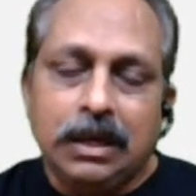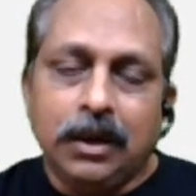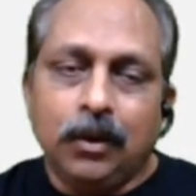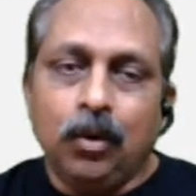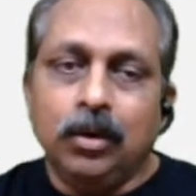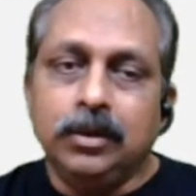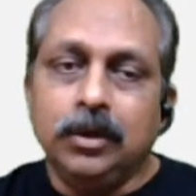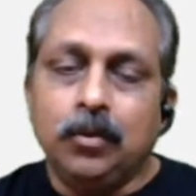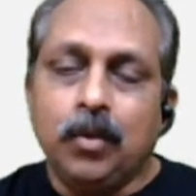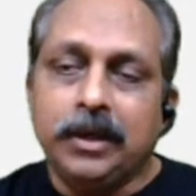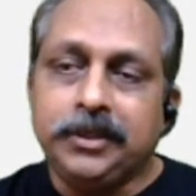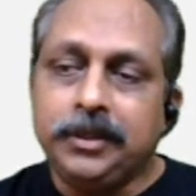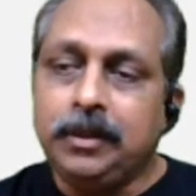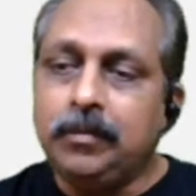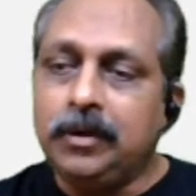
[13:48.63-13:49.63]
Go to
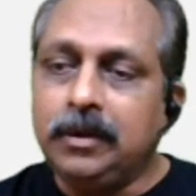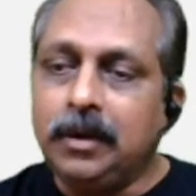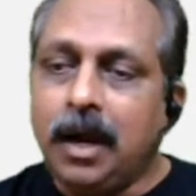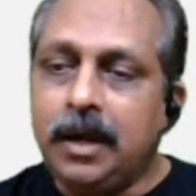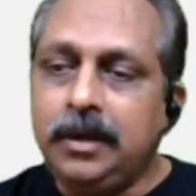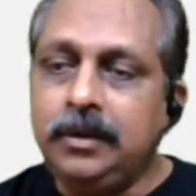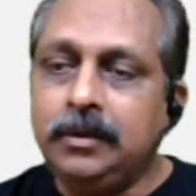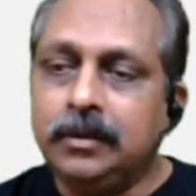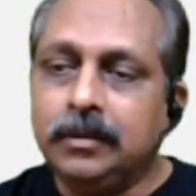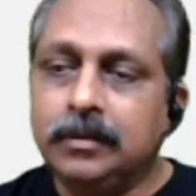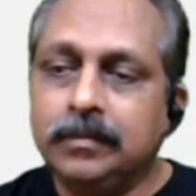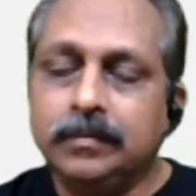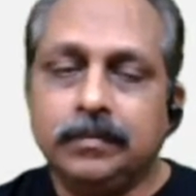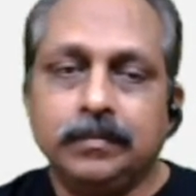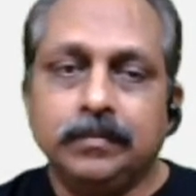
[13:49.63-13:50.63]
question number 9.
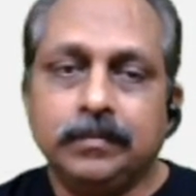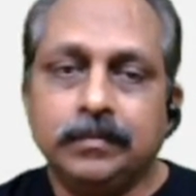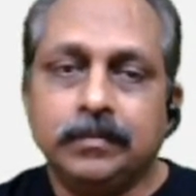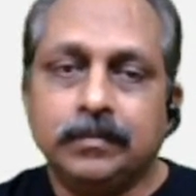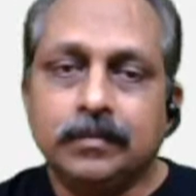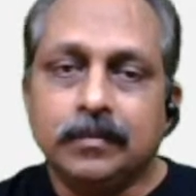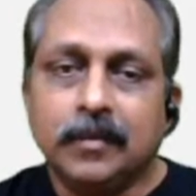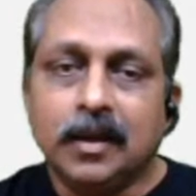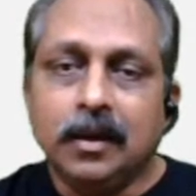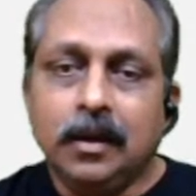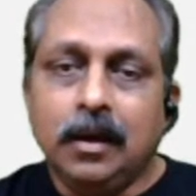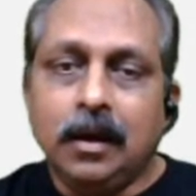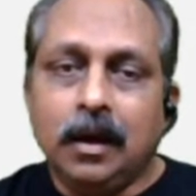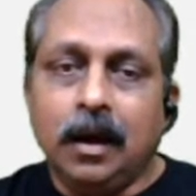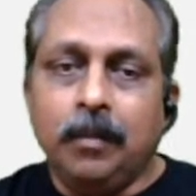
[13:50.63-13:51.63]

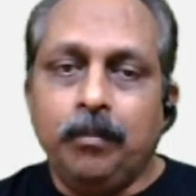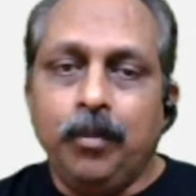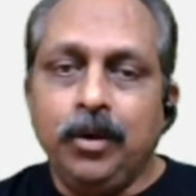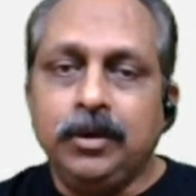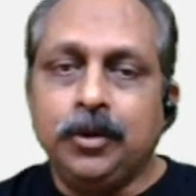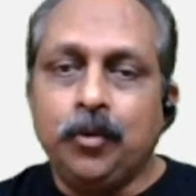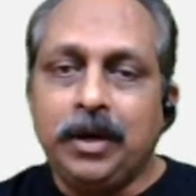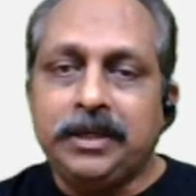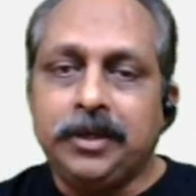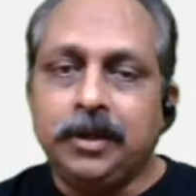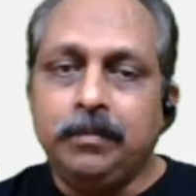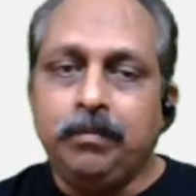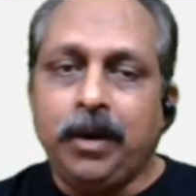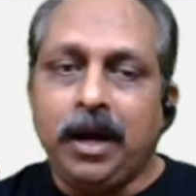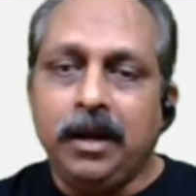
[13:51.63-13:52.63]
A book
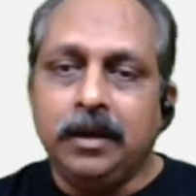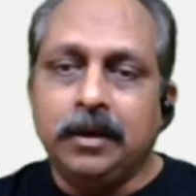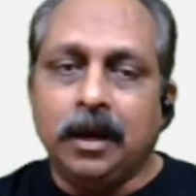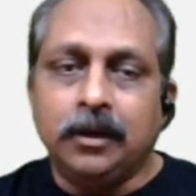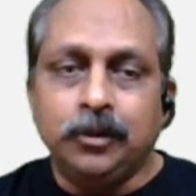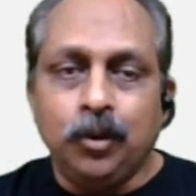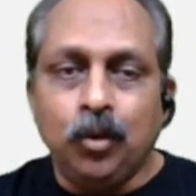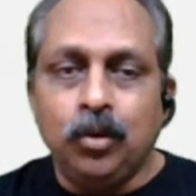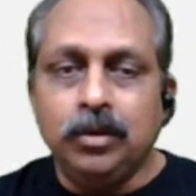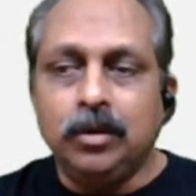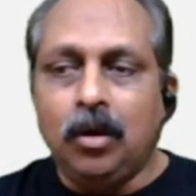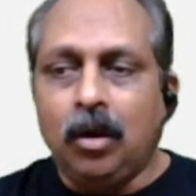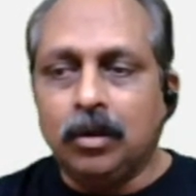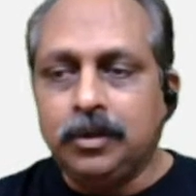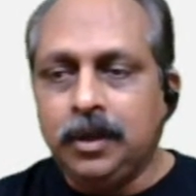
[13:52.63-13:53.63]
written by an unknown
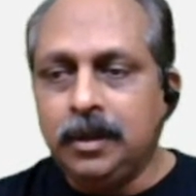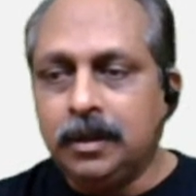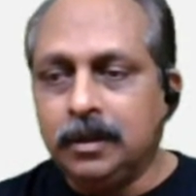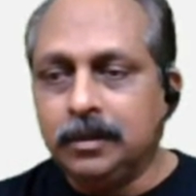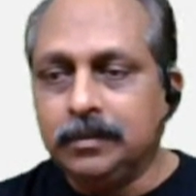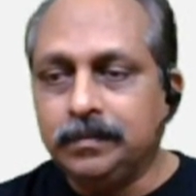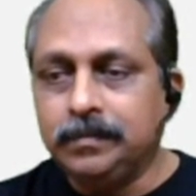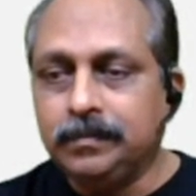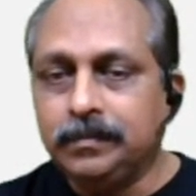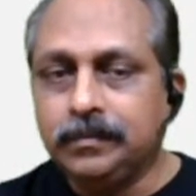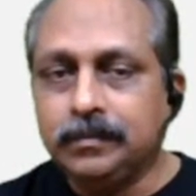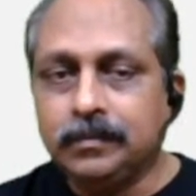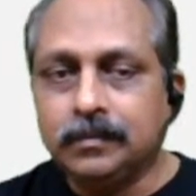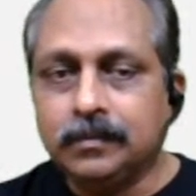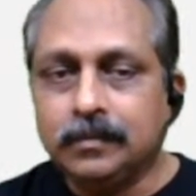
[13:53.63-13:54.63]
author,
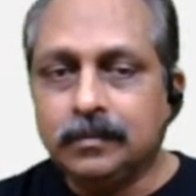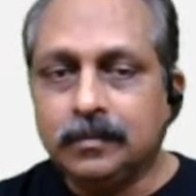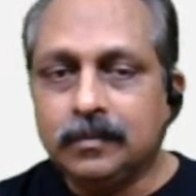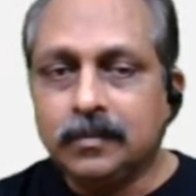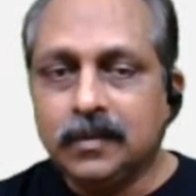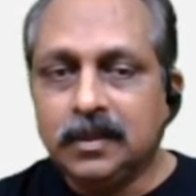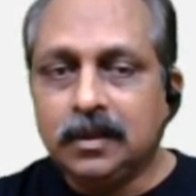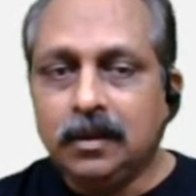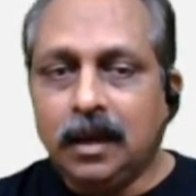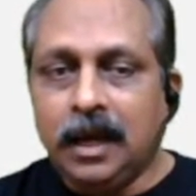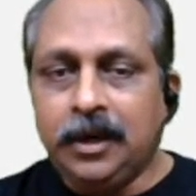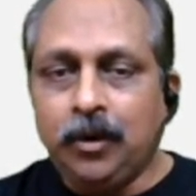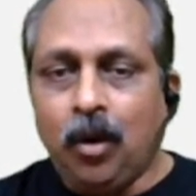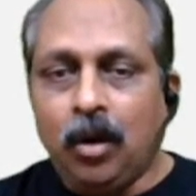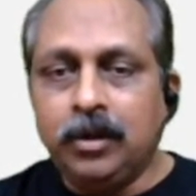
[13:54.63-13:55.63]

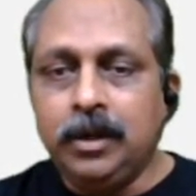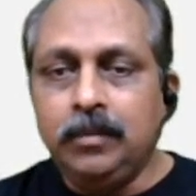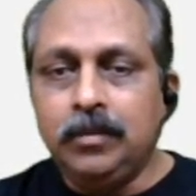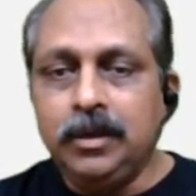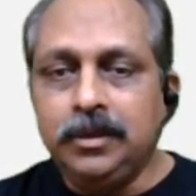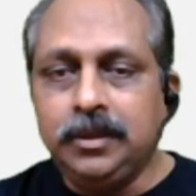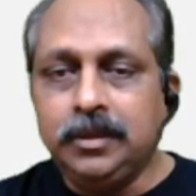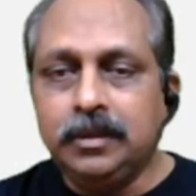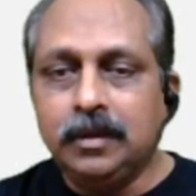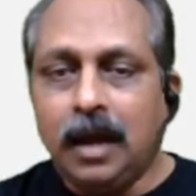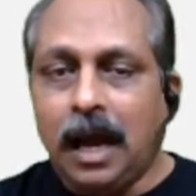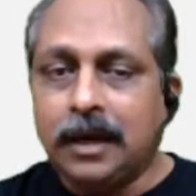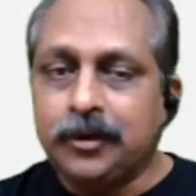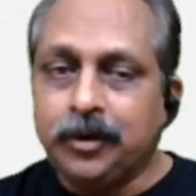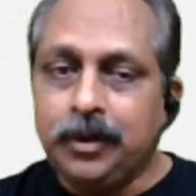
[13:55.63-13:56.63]
anonymous,
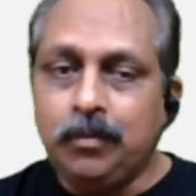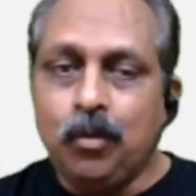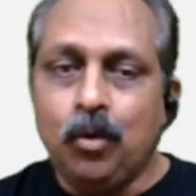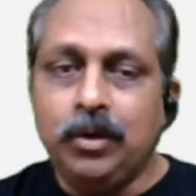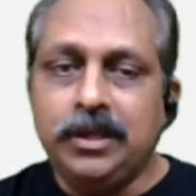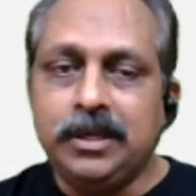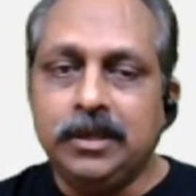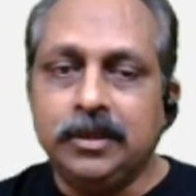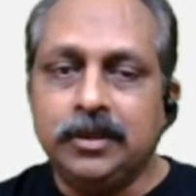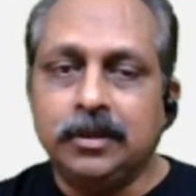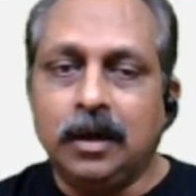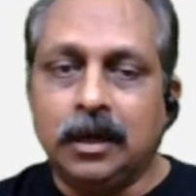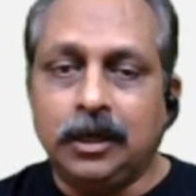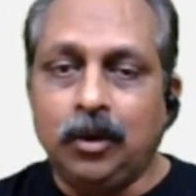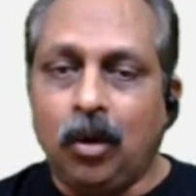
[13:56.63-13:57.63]
acrimonious,
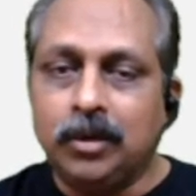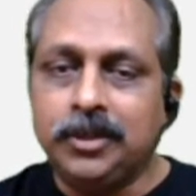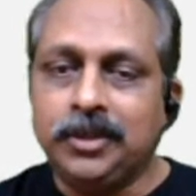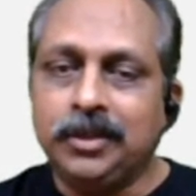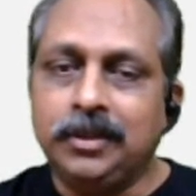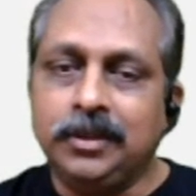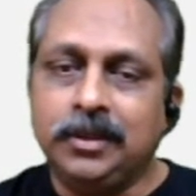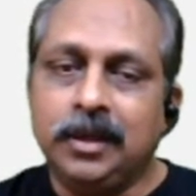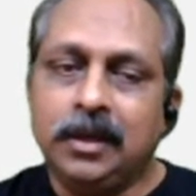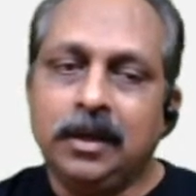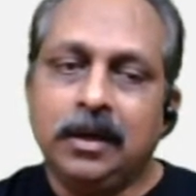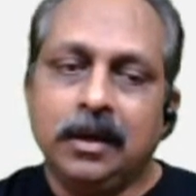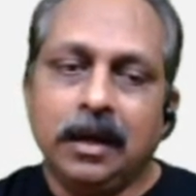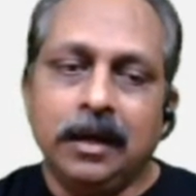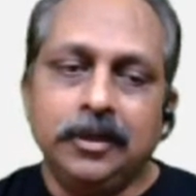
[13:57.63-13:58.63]
audacious,
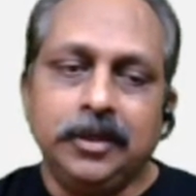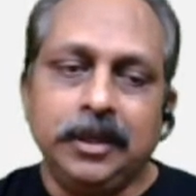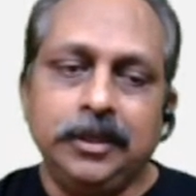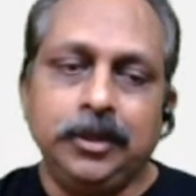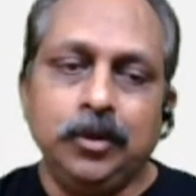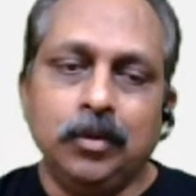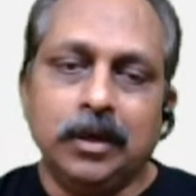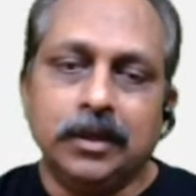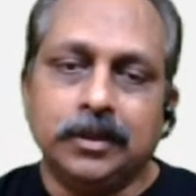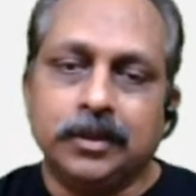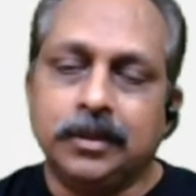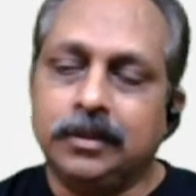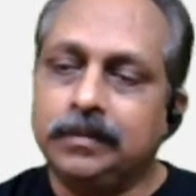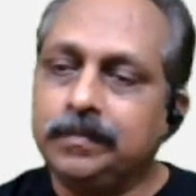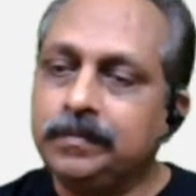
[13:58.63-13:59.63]

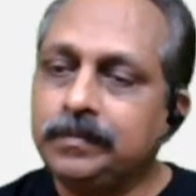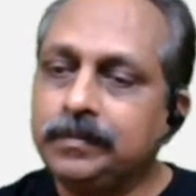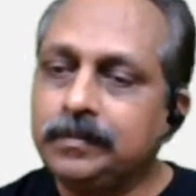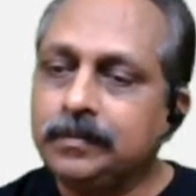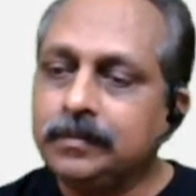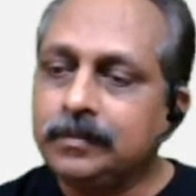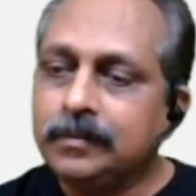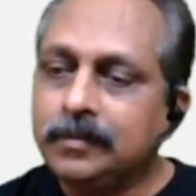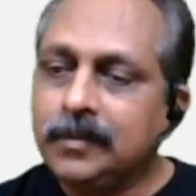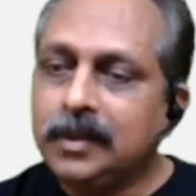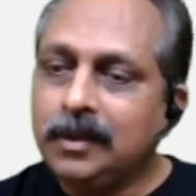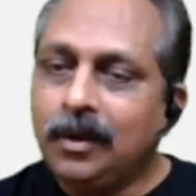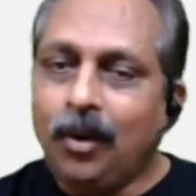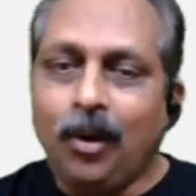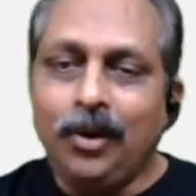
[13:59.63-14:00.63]
assiduous.
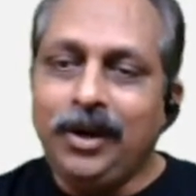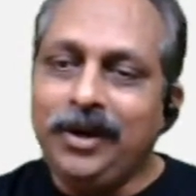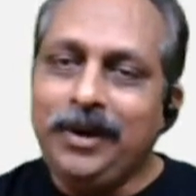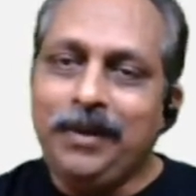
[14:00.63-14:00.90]
All are